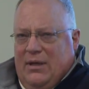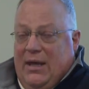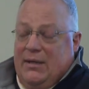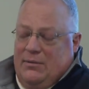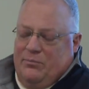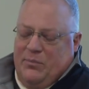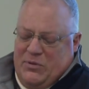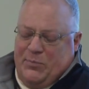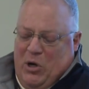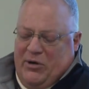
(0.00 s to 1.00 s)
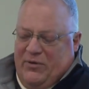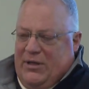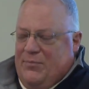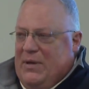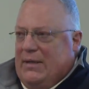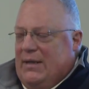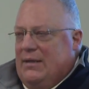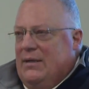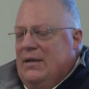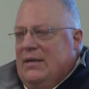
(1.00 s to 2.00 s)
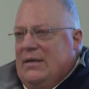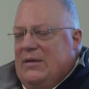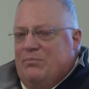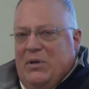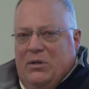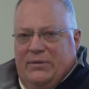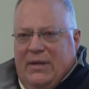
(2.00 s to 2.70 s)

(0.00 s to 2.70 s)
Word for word: and was part of a committee, he built